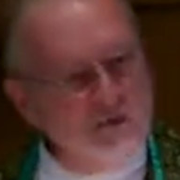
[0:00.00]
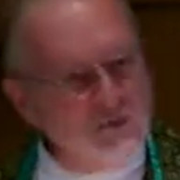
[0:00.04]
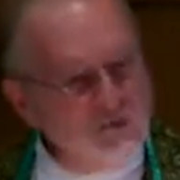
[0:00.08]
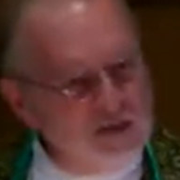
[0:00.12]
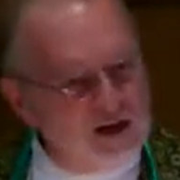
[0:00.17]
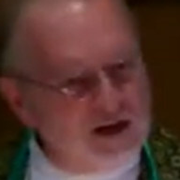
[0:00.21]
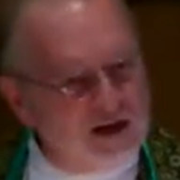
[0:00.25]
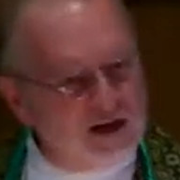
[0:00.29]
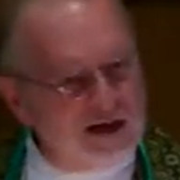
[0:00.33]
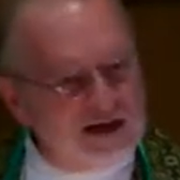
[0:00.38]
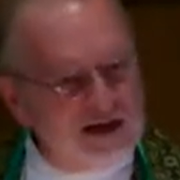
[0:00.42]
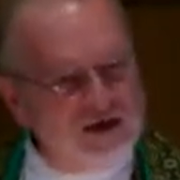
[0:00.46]

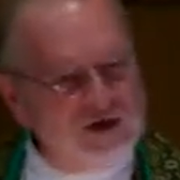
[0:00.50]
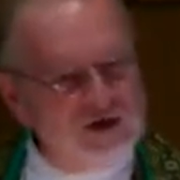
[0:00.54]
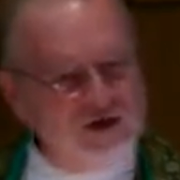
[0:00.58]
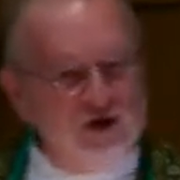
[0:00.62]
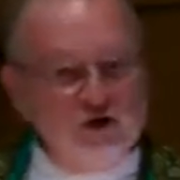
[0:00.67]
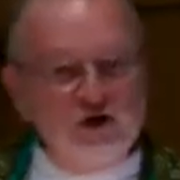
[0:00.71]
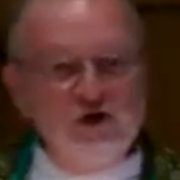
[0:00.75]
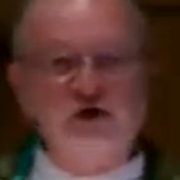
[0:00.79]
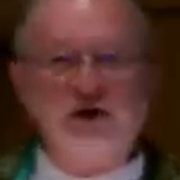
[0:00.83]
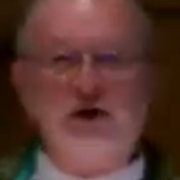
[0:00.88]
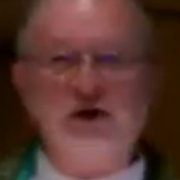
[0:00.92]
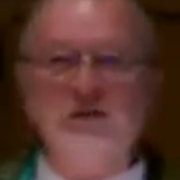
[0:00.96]

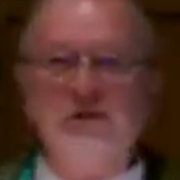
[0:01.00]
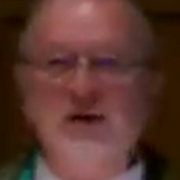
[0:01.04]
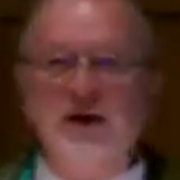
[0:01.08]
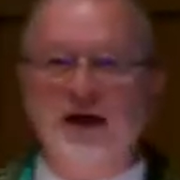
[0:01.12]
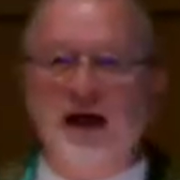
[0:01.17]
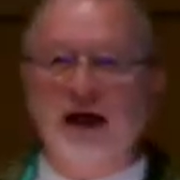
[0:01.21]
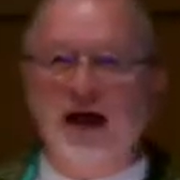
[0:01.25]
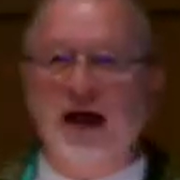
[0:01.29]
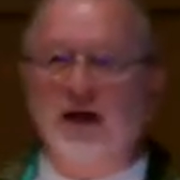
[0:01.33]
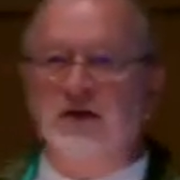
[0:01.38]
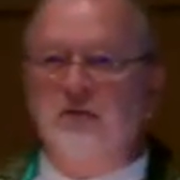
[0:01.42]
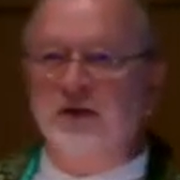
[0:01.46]
relationship
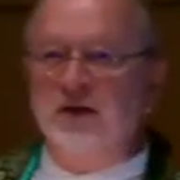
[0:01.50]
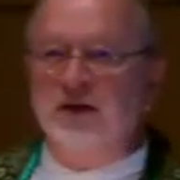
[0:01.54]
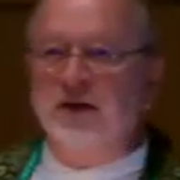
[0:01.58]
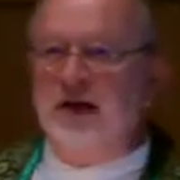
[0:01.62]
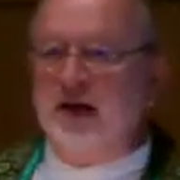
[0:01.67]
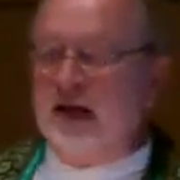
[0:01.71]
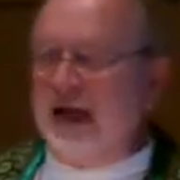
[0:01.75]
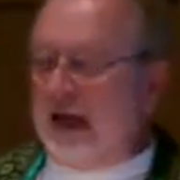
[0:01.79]
he had with the